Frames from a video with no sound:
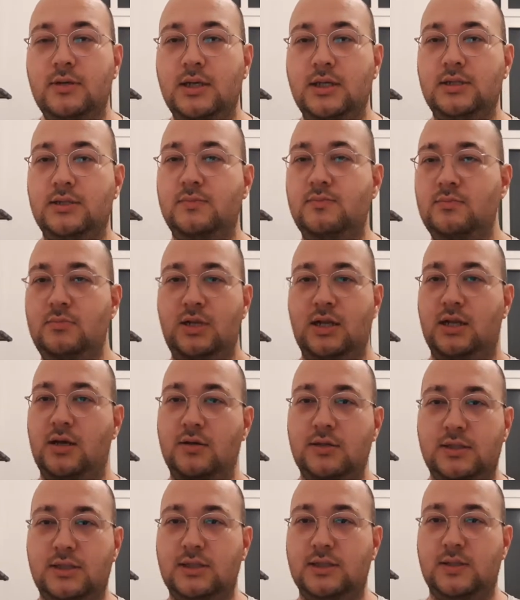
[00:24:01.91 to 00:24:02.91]
It's you know,
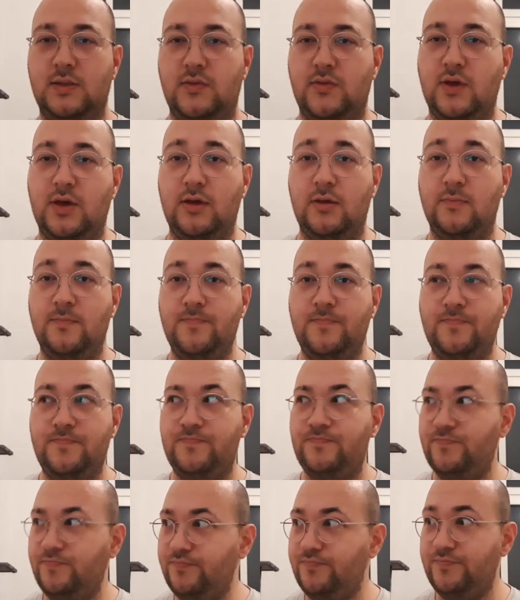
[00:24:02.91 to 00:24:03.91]
it's just a thing.
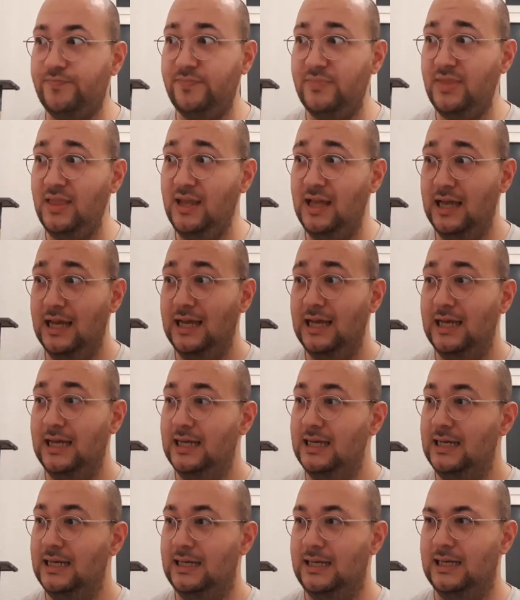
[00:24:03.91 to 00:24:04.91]

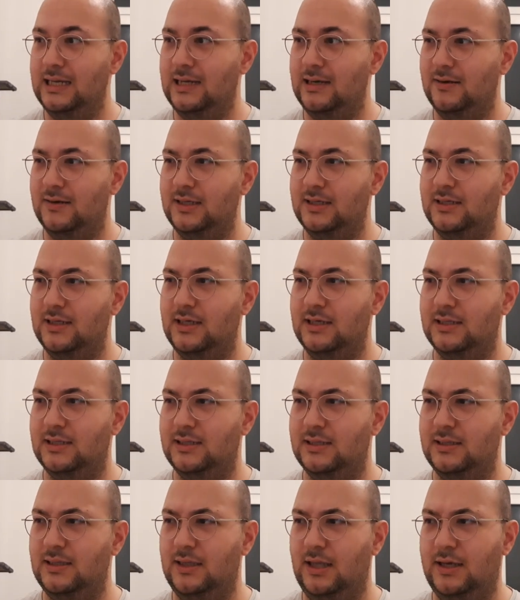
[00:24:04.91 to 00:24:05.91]
You know, it,
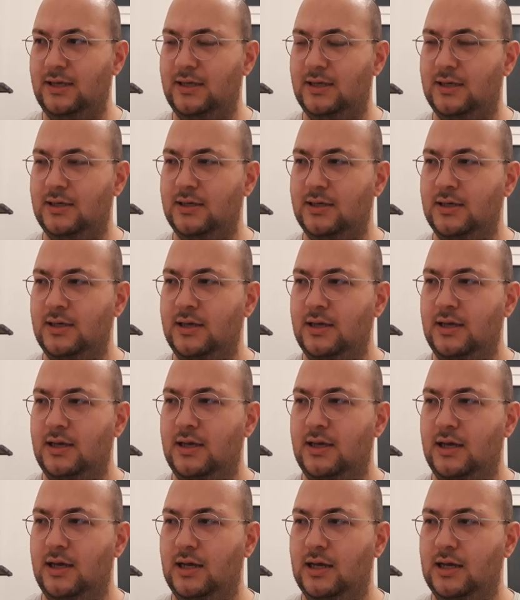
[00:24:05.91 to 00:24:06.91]
it's like
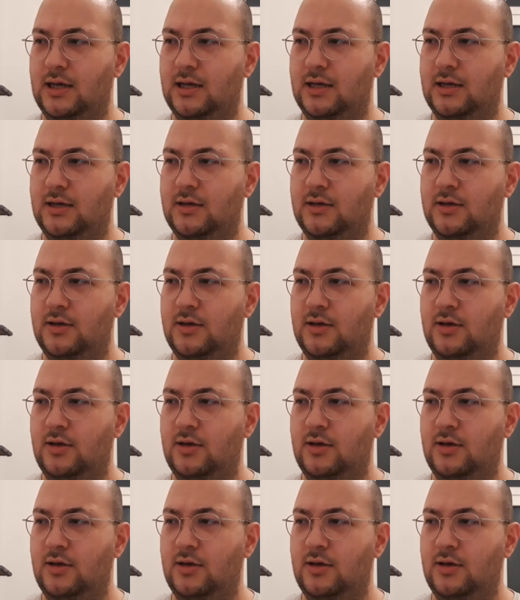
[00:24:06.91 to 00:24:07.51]
uh,